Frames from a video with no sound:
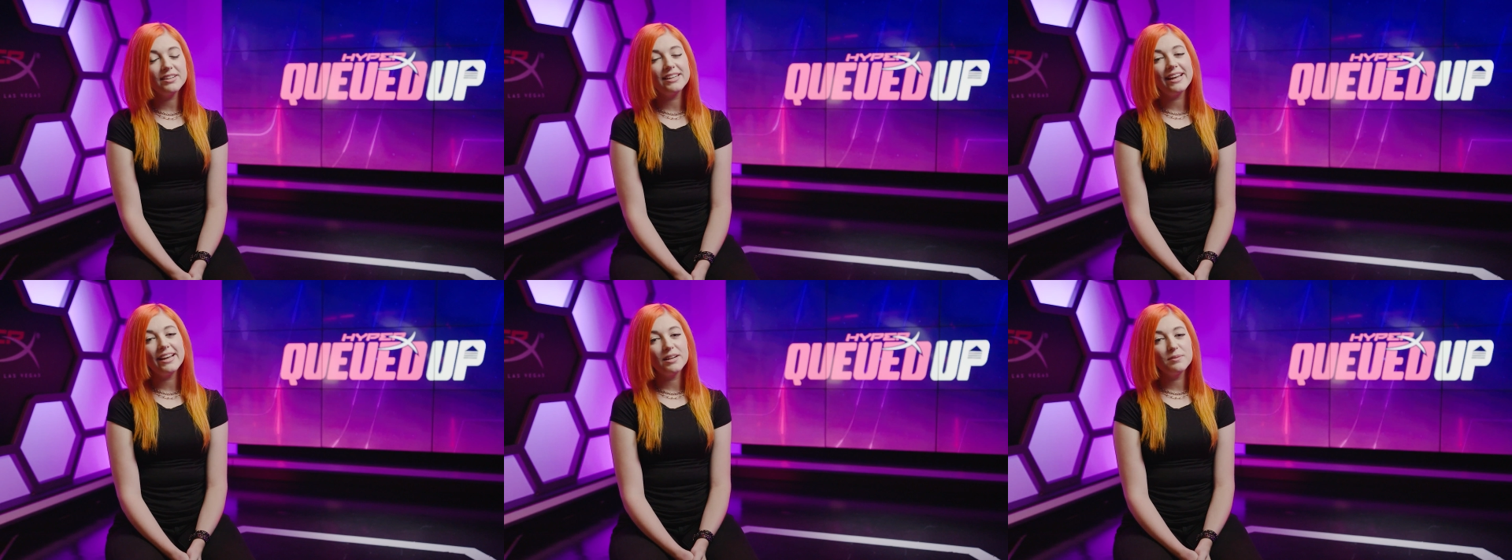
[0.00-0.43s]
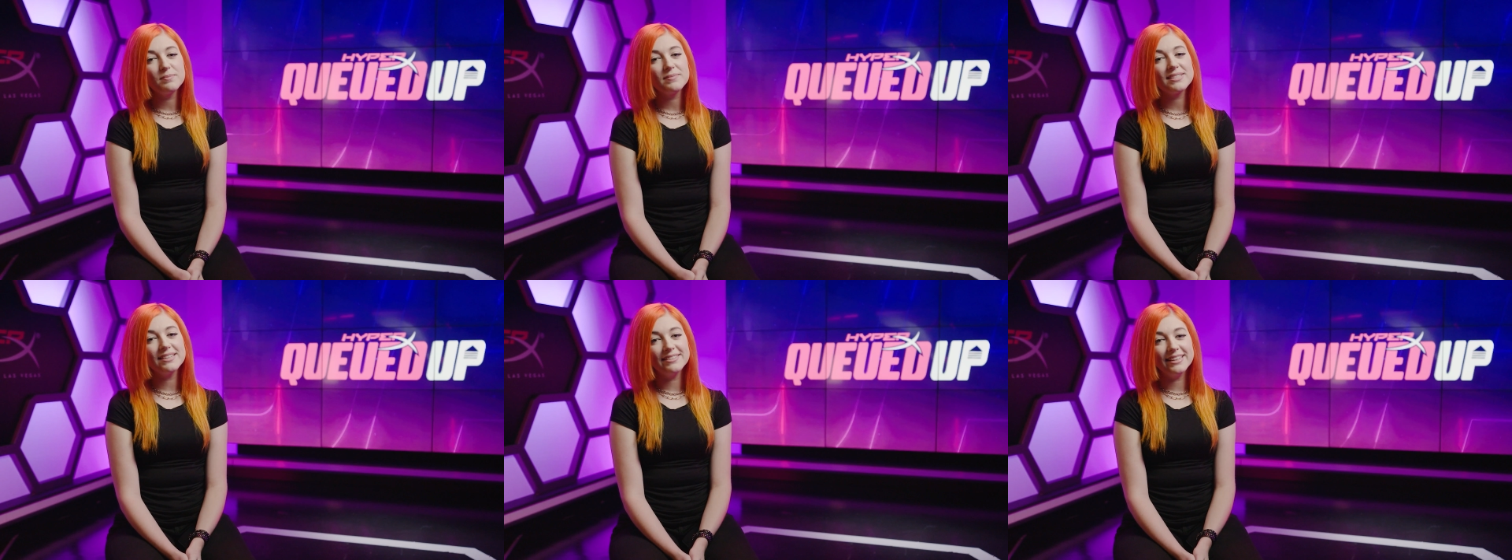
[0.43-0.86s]

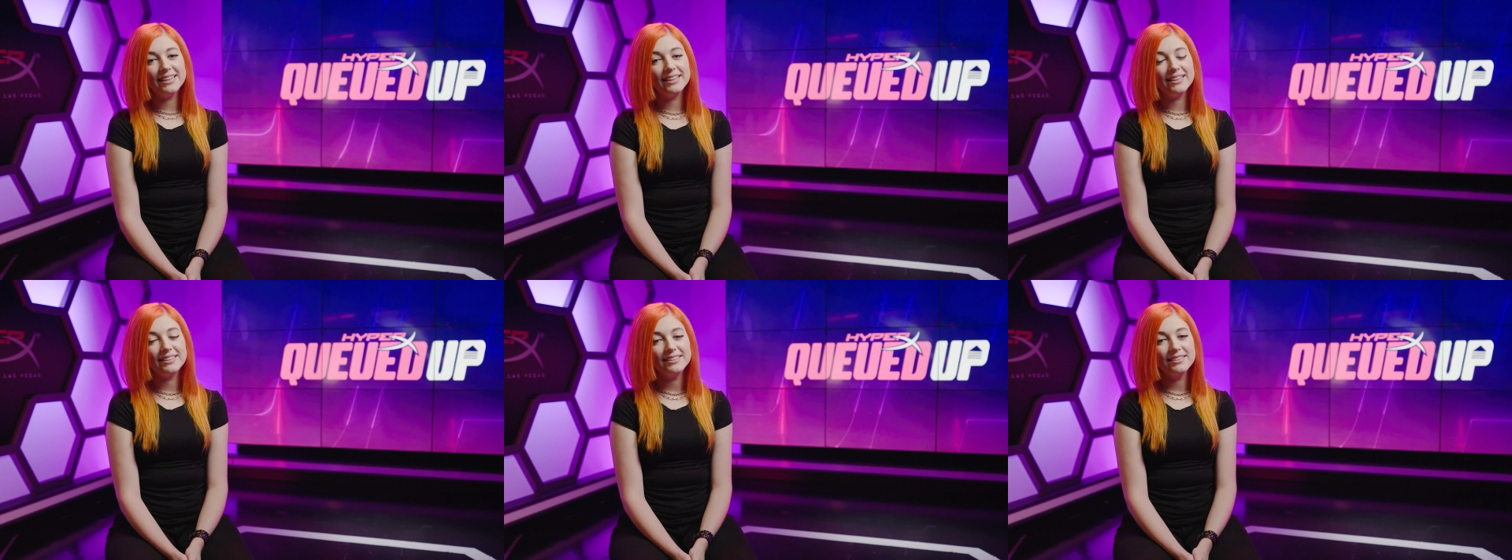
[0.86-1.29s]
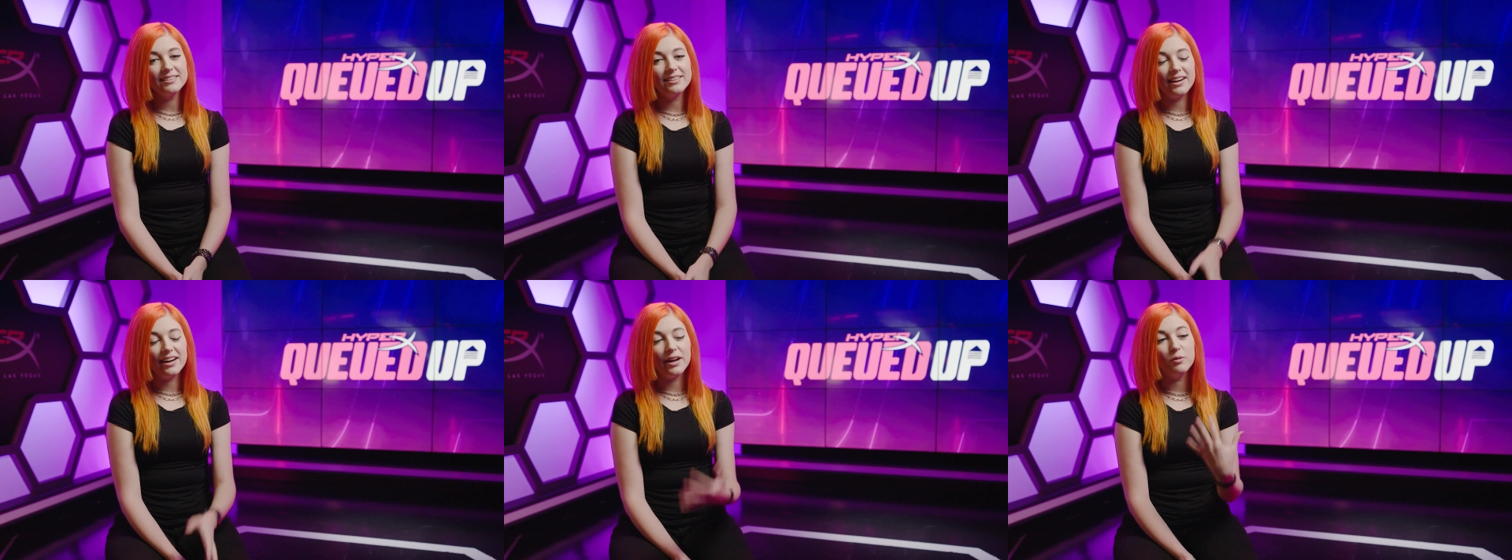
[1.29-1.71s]
games that
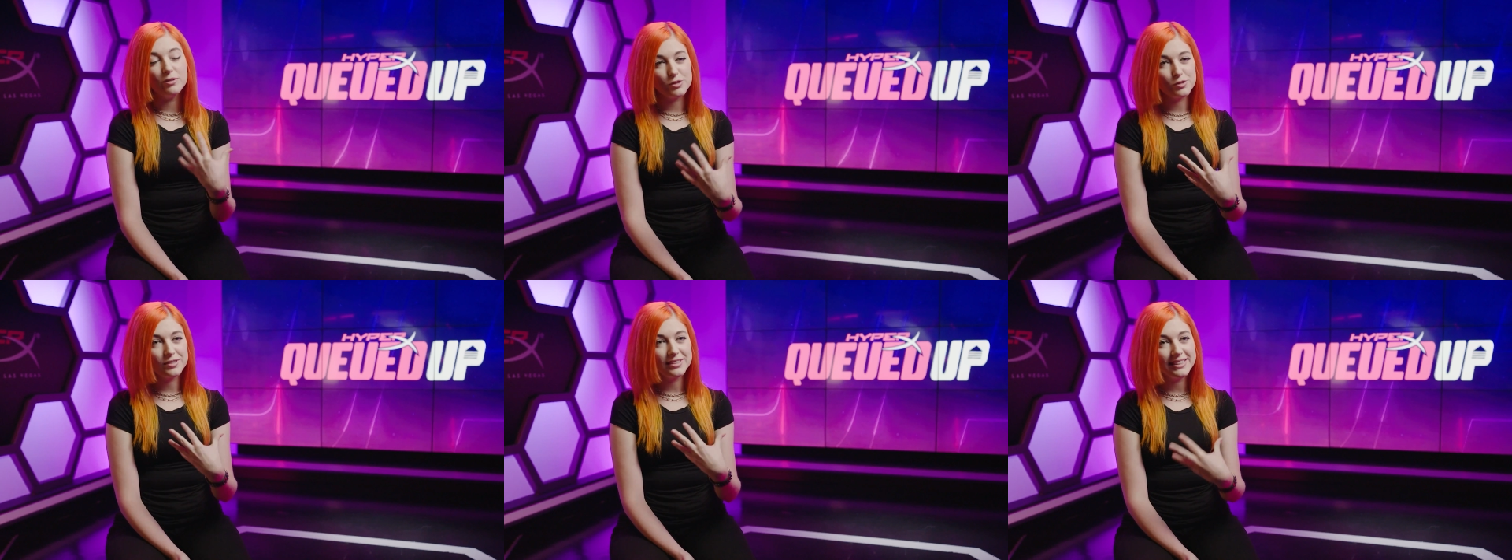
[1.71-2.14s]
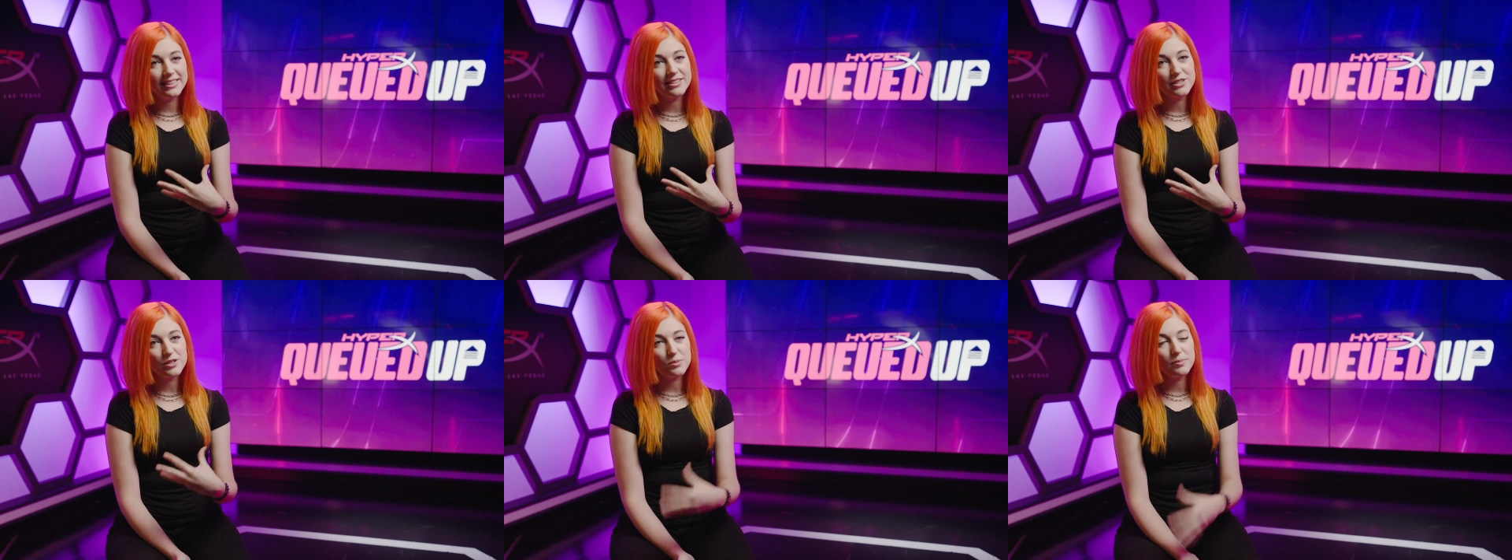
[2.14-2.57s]
I was really
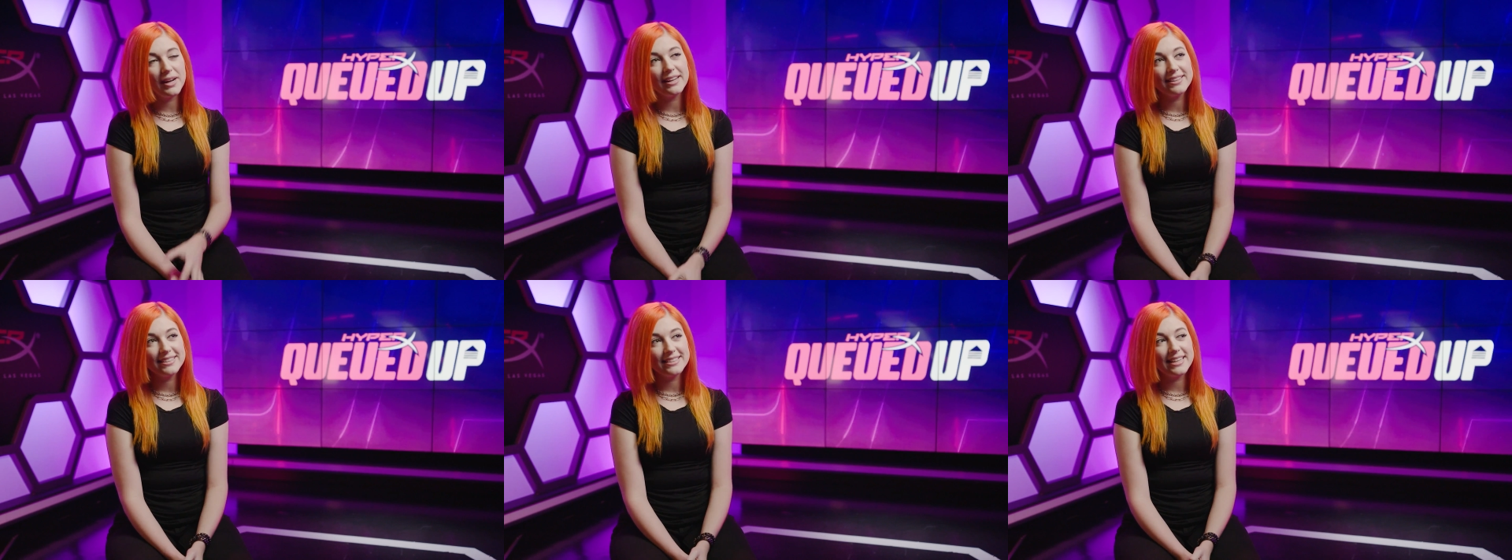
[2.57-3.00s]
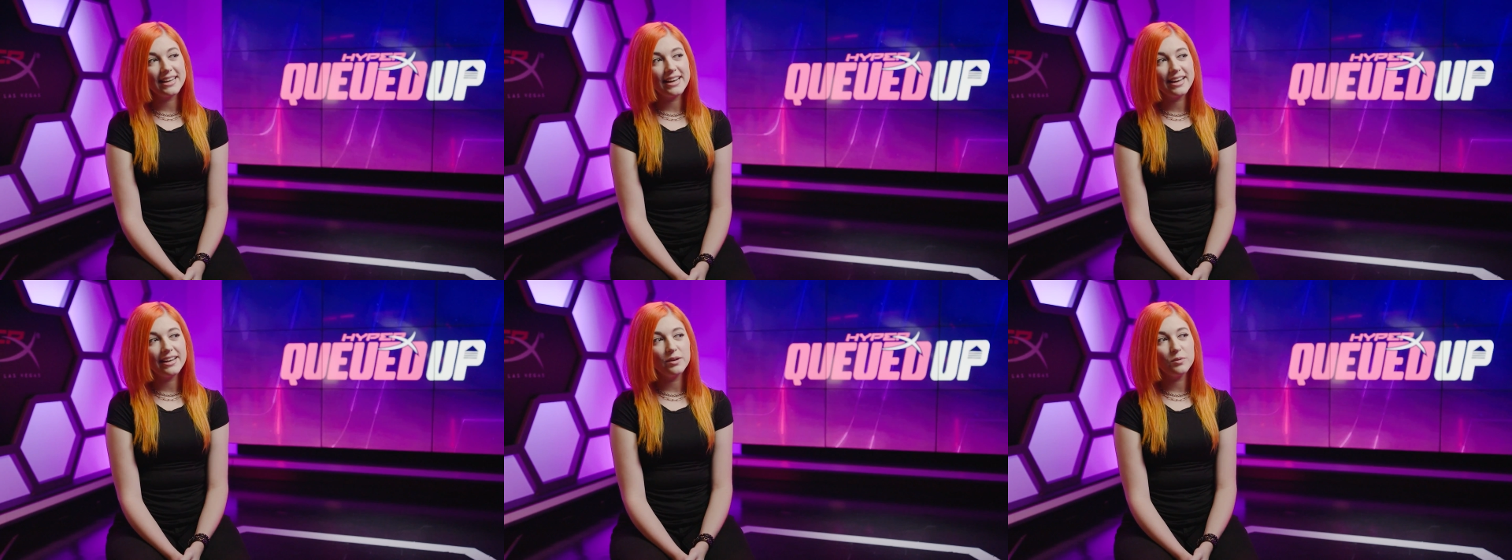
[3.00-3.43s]
into back in the
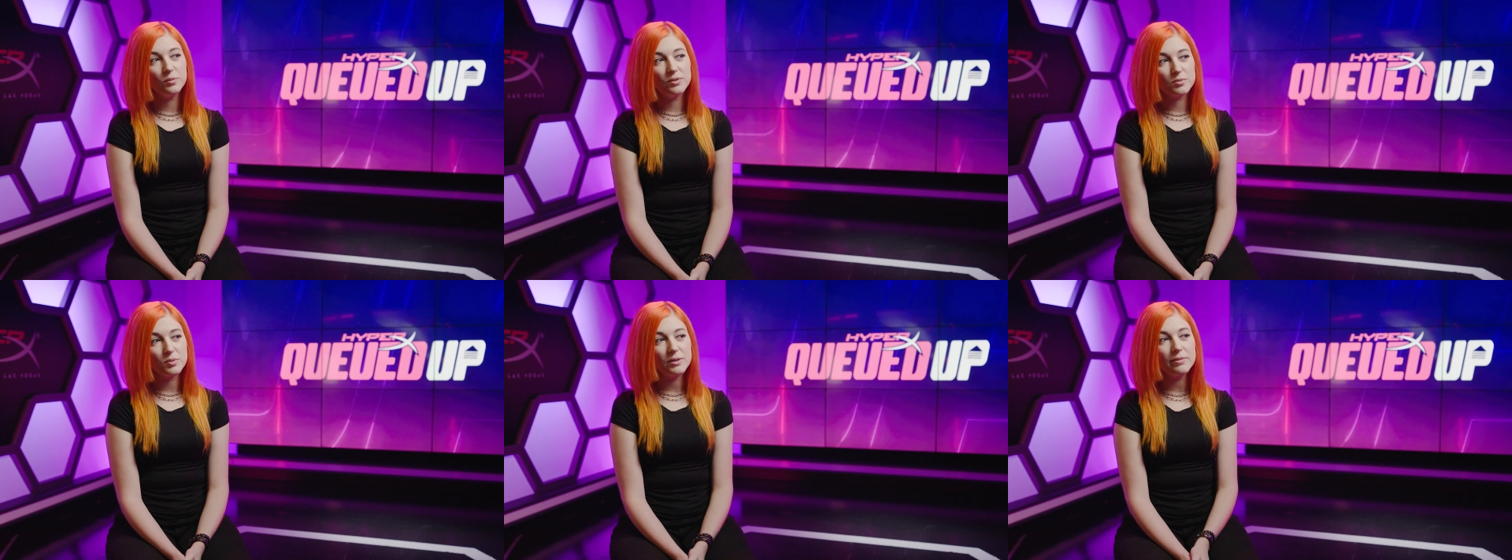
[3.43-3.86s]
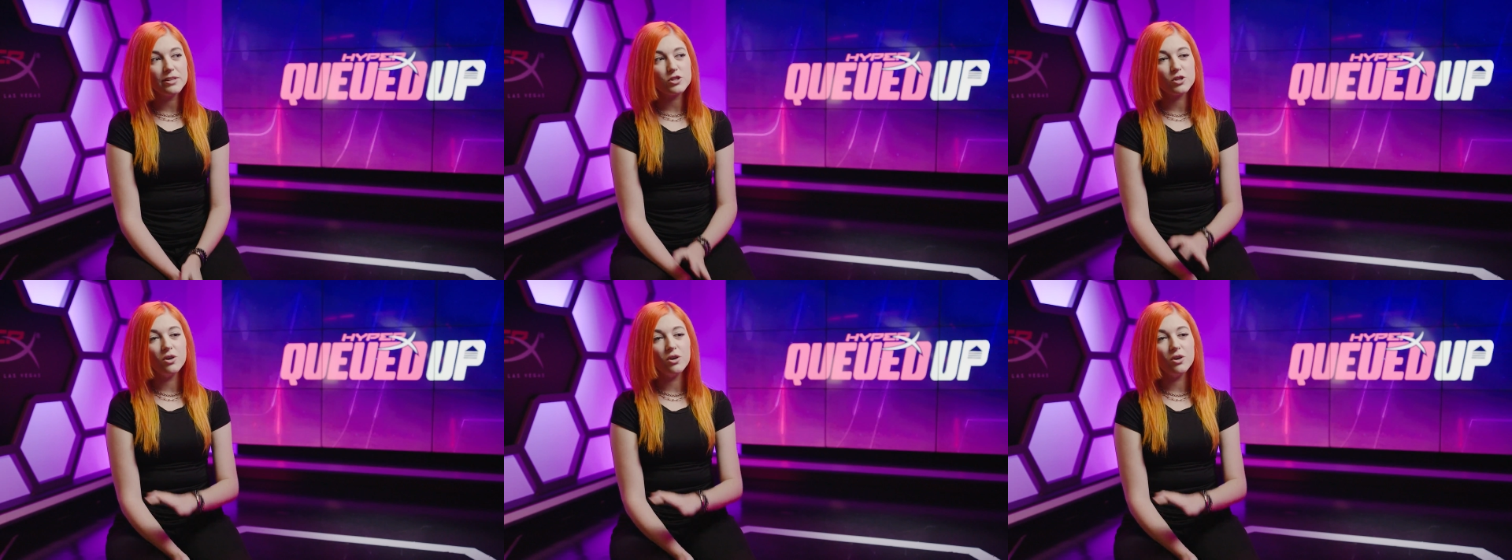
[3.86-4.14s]
day was pretty much